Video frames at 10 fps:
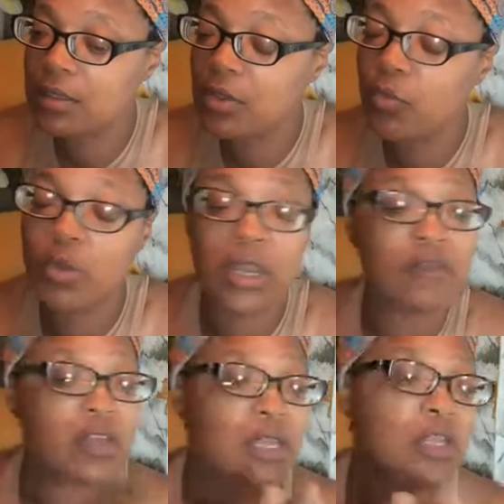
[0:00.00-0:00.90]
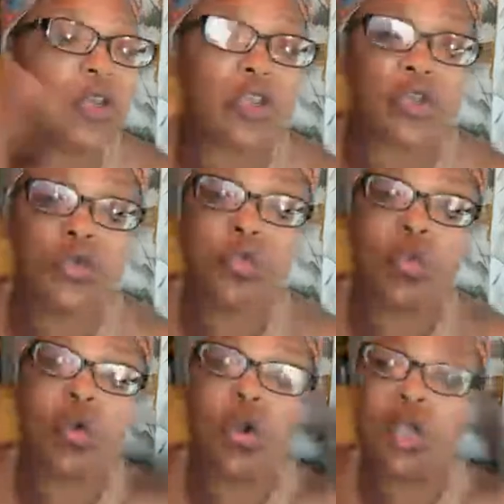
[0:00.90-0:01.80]
whatever look you
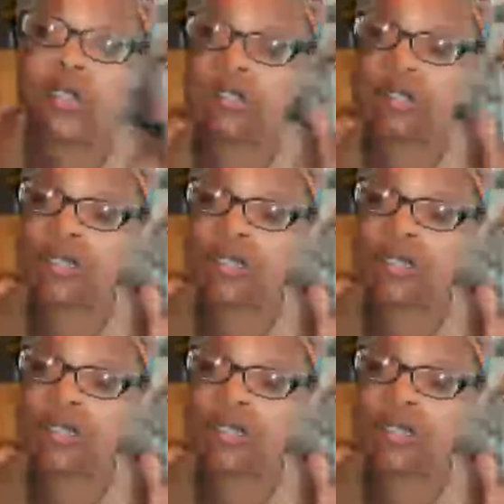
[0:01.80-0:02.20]
want,